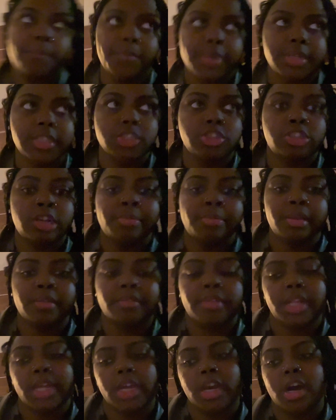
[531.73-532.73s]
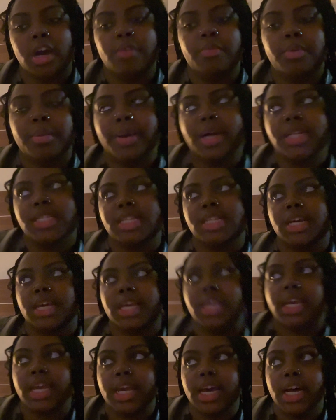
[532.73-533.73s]
we just dropped everything off. We about to
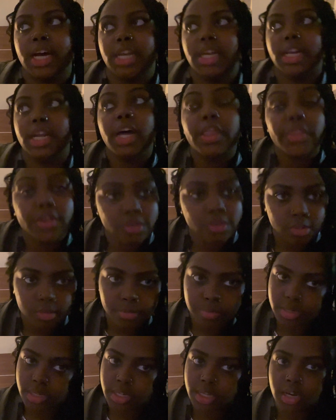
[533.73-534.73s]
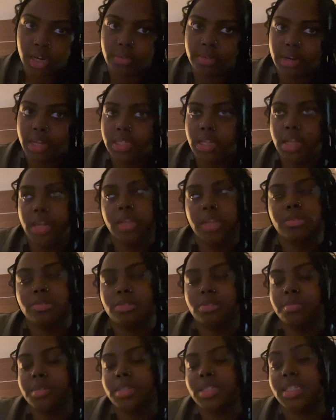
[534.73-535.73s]
get another Uber, y'all. When I say these
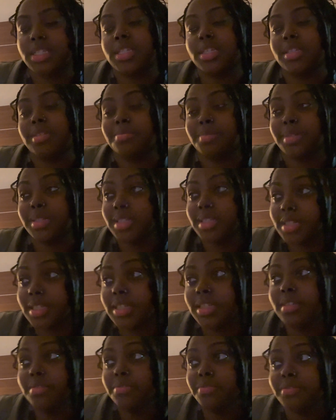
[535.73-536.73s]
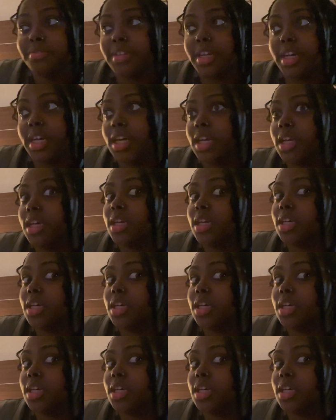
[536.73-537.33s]
Ubers is expensive, like